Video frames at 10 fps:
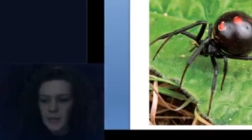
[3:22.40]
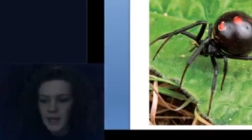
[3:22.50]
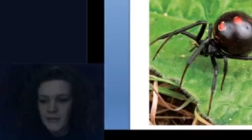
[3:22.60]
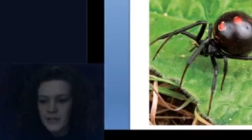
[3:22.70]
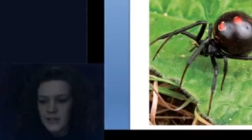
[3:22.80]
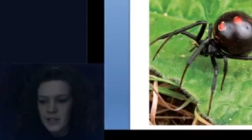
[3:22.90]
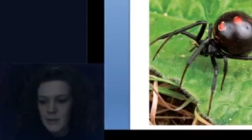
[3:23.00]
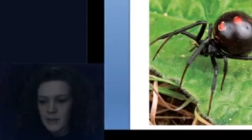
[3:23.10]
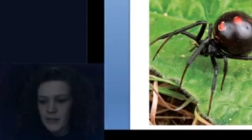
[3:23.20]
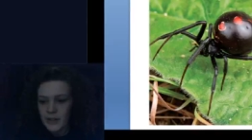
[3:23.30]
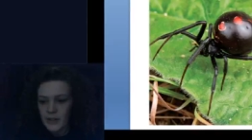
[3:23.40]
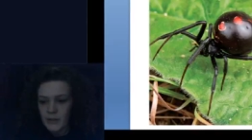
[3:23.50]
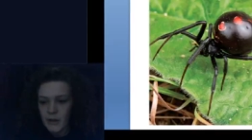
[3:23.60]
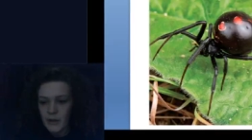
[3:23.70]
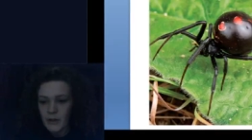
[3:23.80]
But I had a fun summer living on
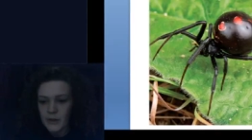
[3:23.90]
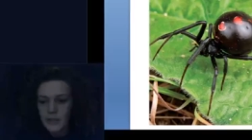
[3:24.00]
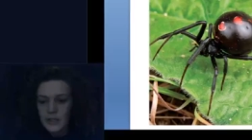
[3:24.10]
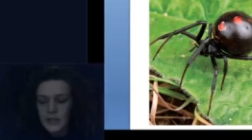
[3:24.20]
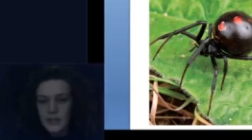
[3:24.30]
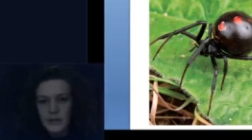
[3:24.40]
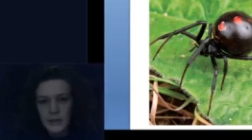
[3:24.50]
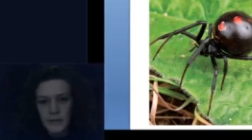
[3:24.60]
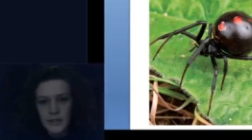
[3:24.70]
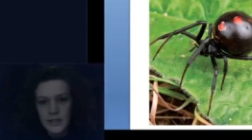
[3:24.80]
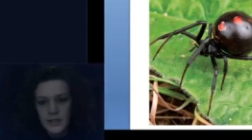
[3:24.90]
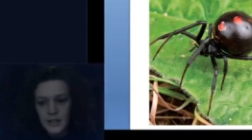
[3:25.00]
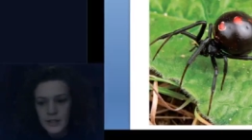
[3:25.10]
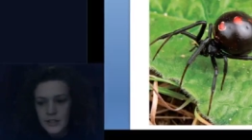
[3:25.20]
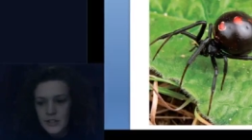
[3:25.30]
the row doing
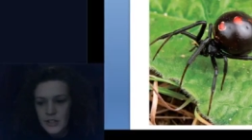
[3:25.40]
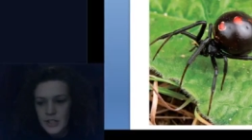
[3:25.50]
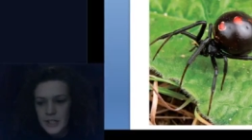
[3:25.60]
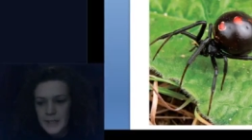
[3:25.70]
research.